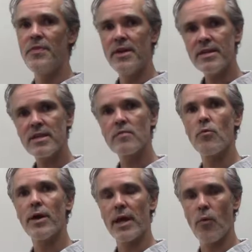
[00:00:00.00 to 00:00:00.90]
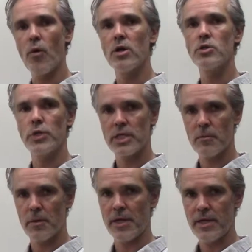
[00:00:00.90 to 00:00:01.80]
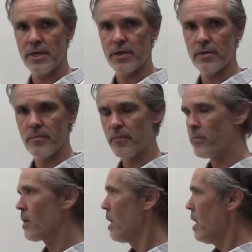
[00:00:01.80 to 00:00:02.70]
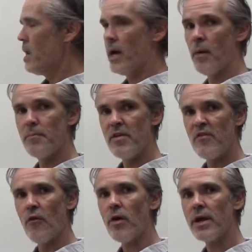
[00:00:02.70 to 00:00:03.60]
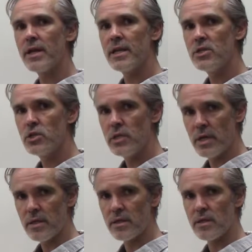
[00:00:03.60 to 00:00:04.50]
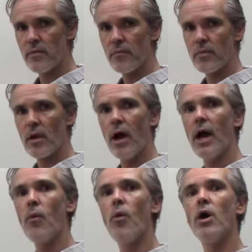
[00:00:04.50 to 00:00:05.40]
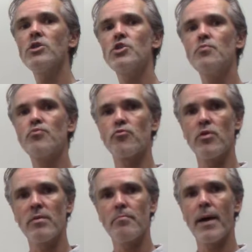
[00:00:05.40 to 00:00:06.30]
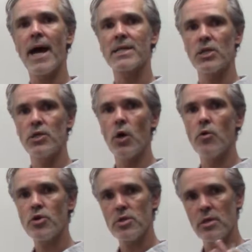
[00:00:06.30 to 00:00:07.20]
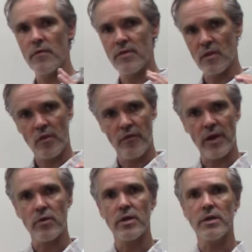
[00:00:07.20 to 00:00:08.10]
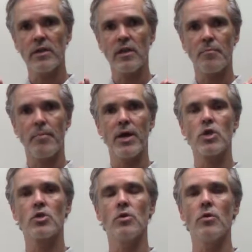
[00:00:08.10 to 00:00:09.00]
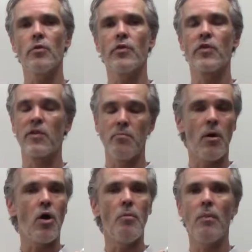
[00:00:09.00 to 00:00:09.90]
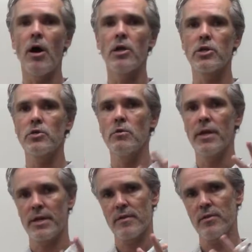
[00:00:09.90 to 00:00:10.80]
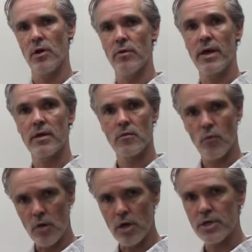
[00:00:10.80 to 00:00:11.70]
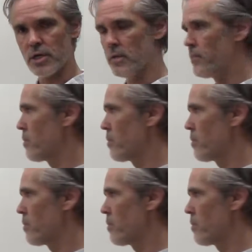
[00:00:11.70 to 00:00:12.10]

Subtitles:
this is what I want to explain here. Now, before I get into this, I want to bring back the notion of this very special small molecule that is known as water.